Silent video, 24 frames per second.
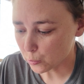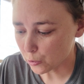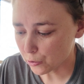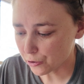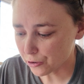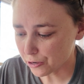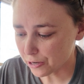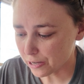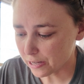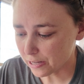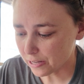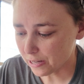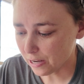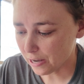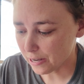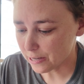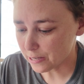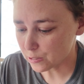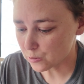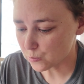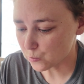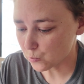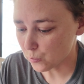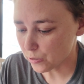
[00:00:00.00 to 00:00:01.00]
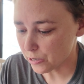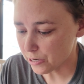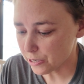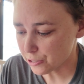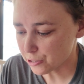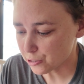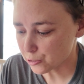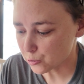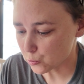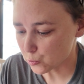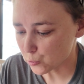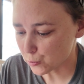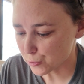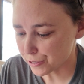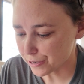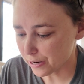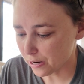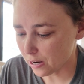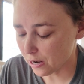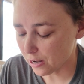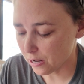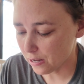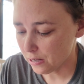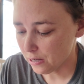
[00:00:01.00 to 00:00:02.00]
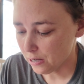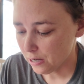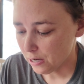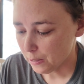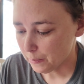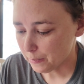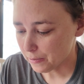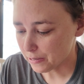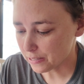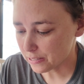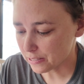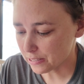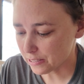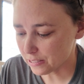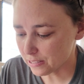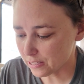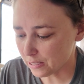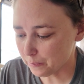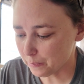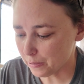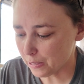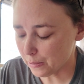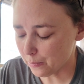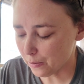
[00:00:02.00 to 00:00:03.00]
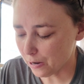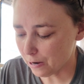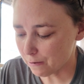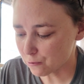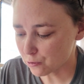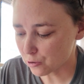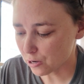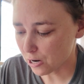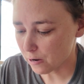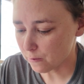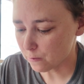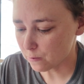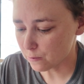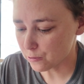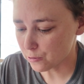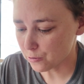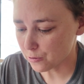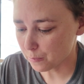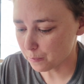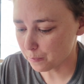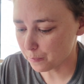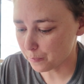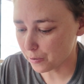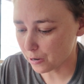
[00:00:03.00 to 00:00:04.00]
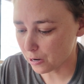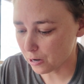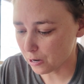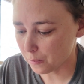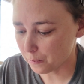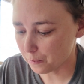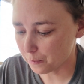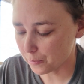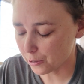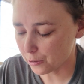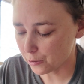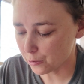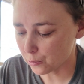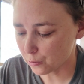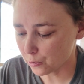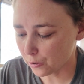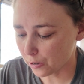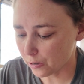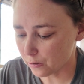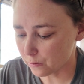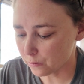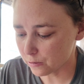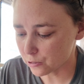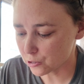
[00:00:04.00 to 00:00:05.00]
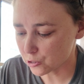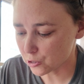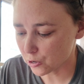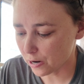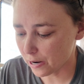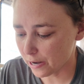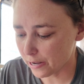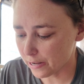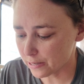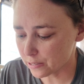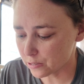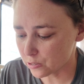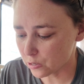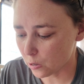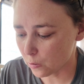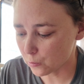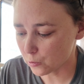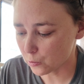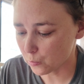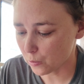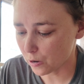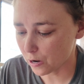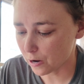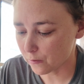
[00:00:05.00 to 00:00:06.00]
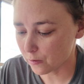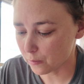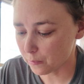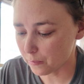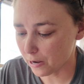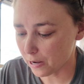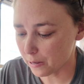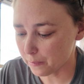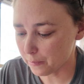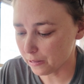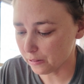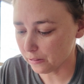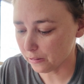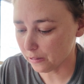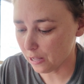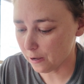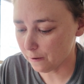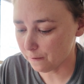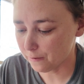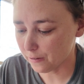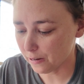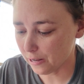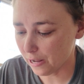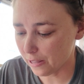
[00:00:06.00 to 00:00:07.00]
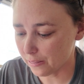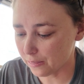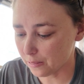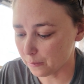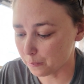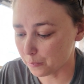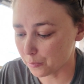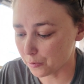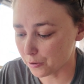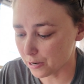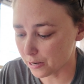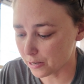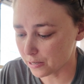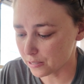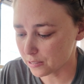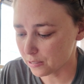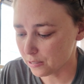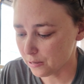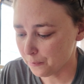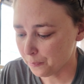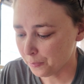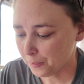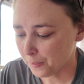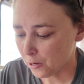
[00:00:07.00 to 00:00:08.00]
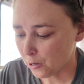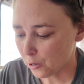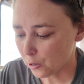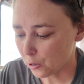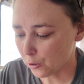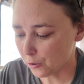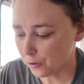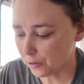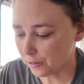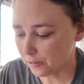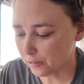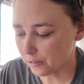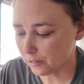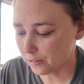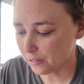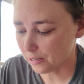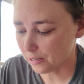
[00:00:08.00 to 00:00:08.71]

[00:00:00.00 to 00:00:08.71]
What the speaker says: whether he got his wish or not, but since then people have traveled to the burial ground to try and talk to whatever might be left at the bricks, earning